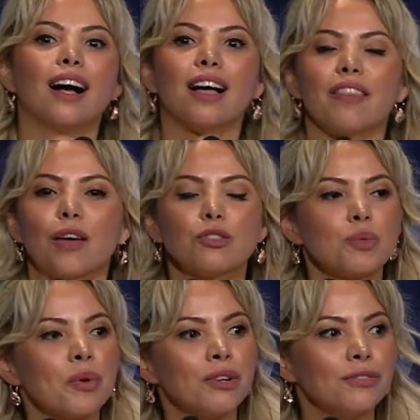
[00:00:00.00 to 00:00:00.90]
That was a
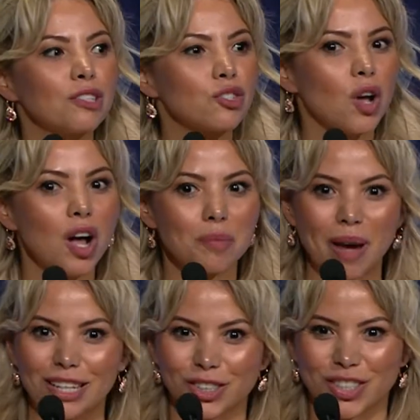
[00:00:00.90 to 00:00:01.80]
beautiful song,
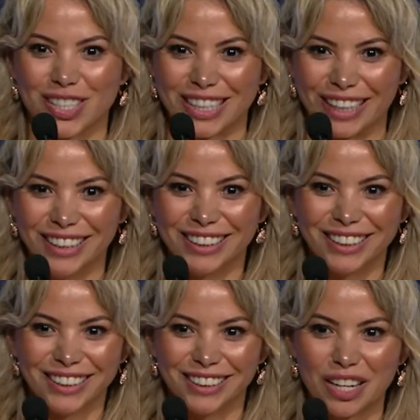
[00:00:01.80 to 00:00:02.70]
Majesty.
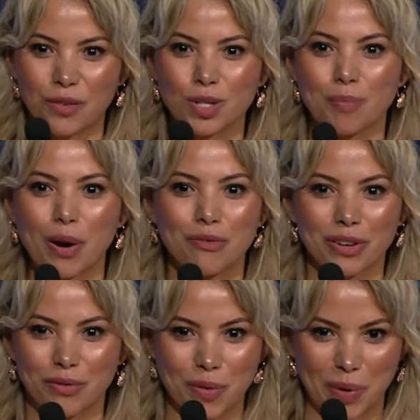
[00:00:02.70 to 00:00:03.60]
It was perfect
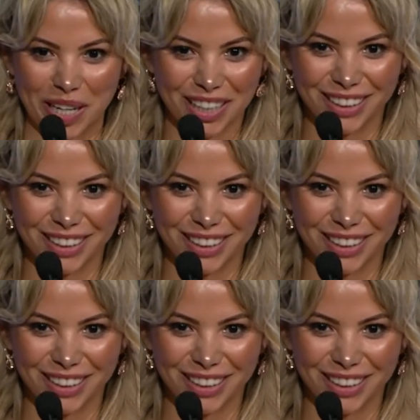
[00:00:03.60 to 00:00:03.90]
for me.